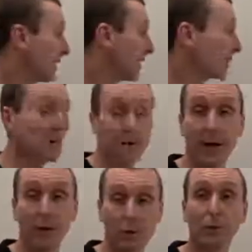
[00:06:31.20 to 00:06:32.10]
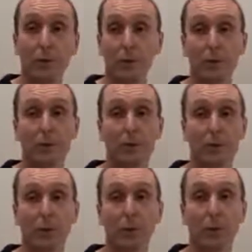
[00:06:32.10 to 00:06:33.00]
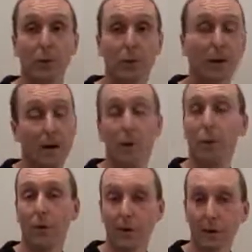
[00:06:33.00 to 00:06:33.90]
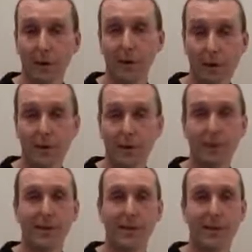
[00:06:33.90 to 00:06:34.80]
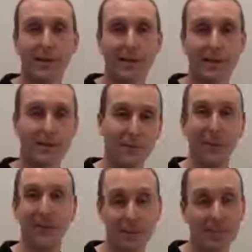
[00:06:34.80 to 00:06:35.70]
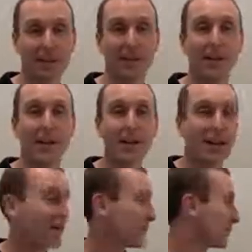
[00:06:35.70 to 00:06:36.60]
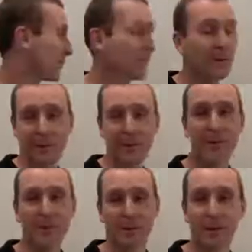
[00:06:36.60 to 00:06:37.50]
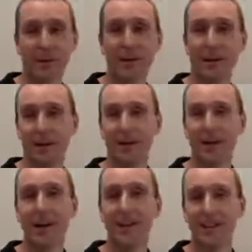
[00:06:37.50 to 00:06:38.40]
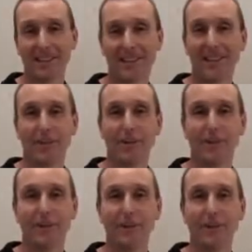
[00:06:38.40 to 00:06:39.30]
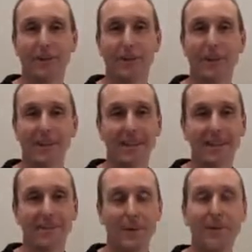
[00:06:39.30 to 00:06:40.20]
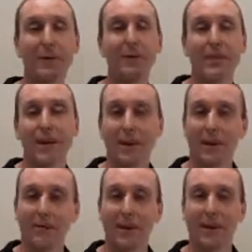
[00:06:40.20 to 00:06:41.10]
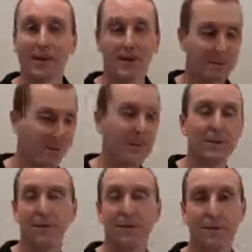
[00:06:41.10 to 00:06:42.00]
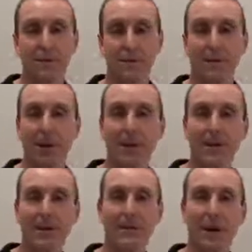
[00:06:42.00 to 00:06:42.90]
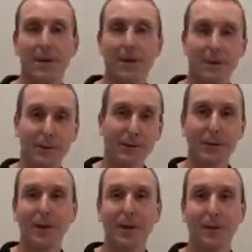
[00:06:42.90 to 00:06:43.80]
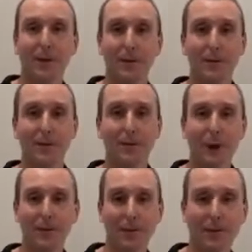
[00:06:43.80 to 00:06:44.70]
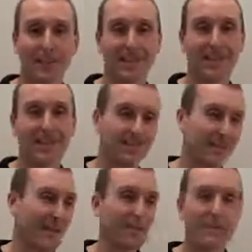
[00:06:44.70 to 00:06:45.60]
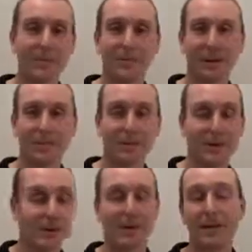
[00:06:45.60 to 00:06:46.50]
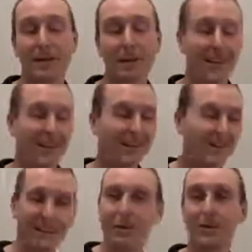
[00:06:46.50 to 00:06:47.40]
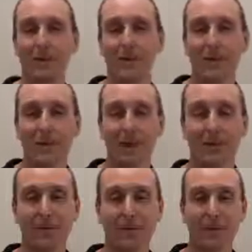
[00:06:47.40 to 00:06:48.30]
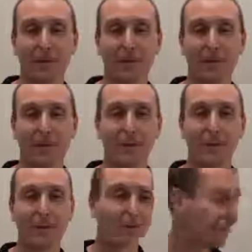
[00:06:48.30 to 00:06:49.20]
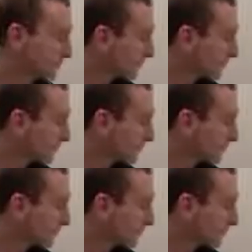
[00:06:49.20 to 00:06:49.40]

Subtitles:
is that paint could be removed from the wall. What that tells us is, if paint does come away, that probably the surface preparation on the painting wasn't all that great. But we need to know that in advance. Best off to know it beforehand, rather than when you go to remove the graphics after 12 months or so, or whenever, that you strip all the paint off the customer's wall.